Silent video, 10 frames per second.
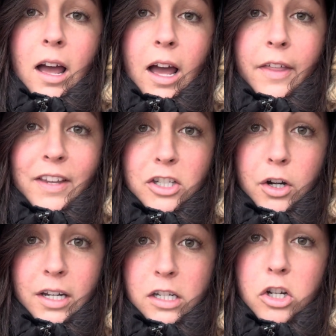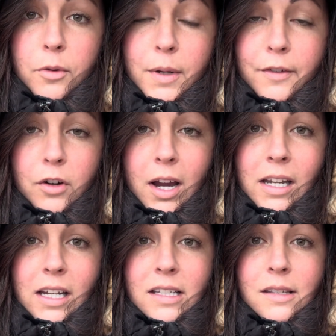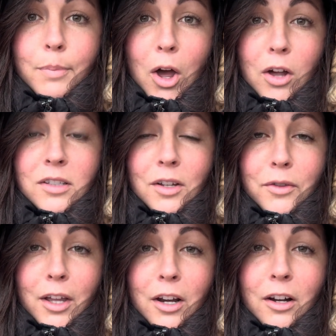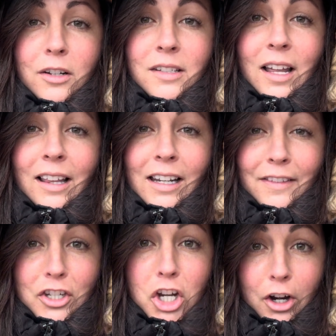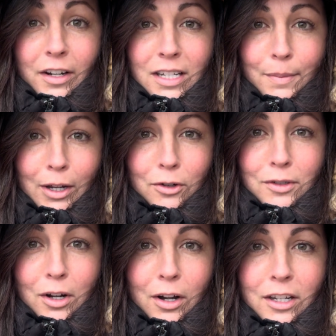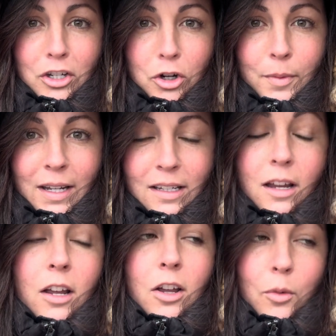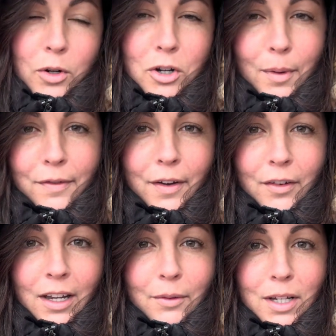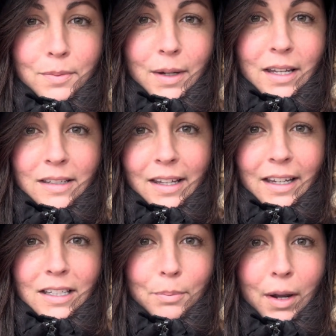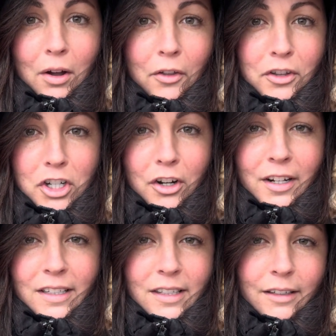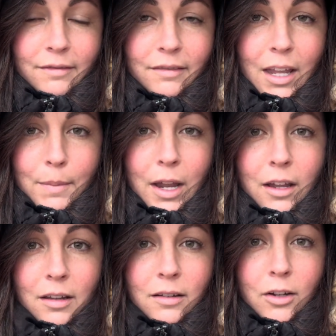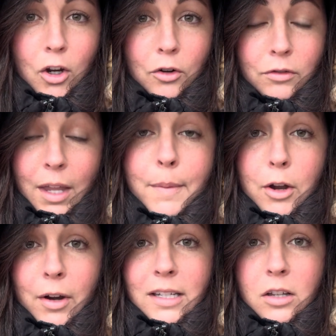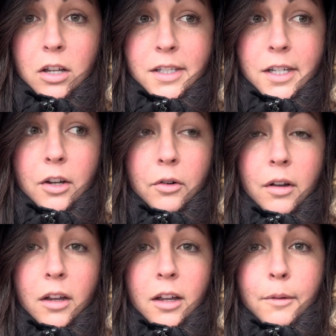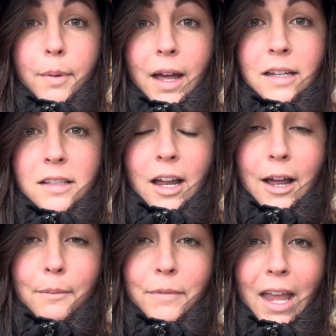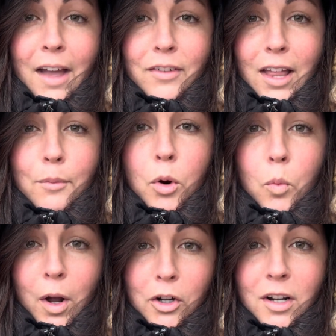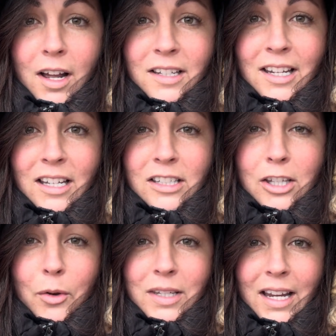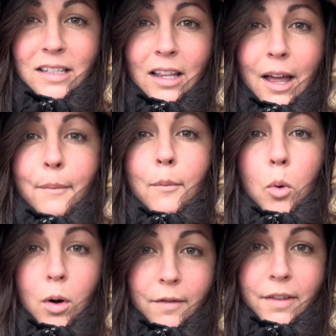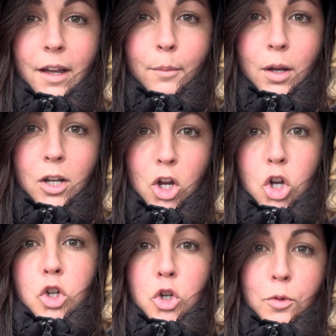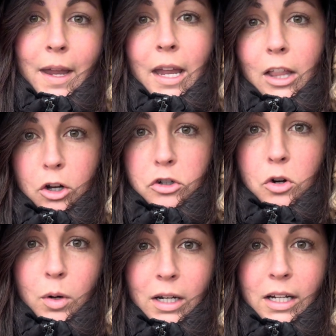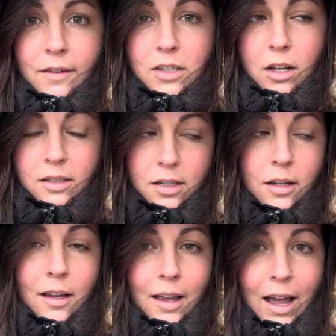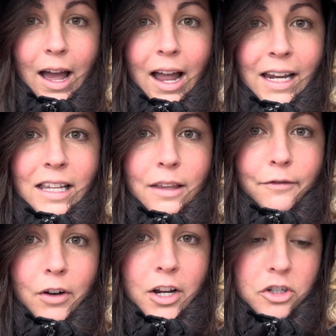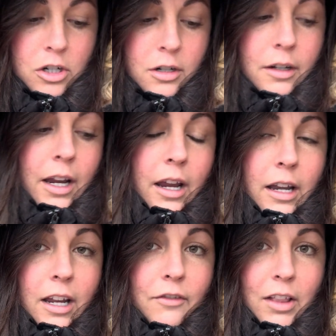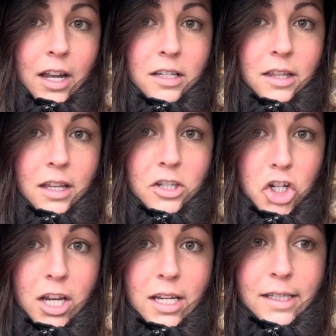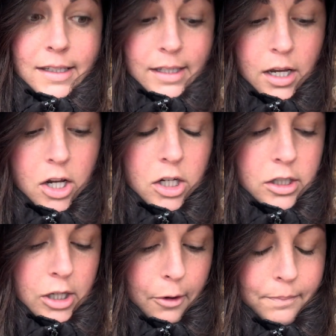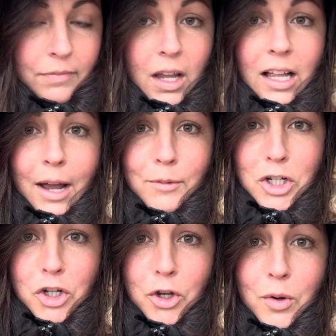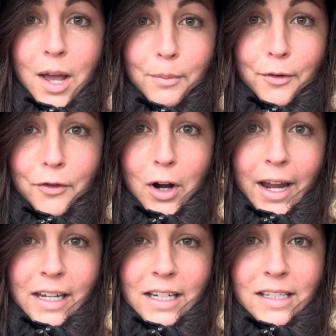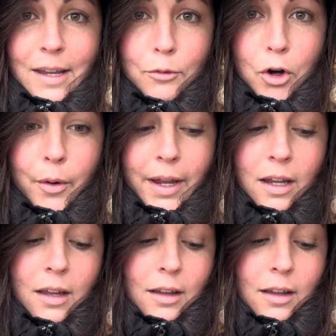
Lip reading: These are indeterminate varieties, but also there's a lot of the cherry tomatoes are indeterminate, which are my favorite anyways because I like to pick all the cherries, and they make great sauce too. But they have a lot more water content, so it takes a lot more of them to a larger quantity of sauce. I eat them fresh and I give a lot to the chickens. So I'm going to show you a couple of varieties I'm growing.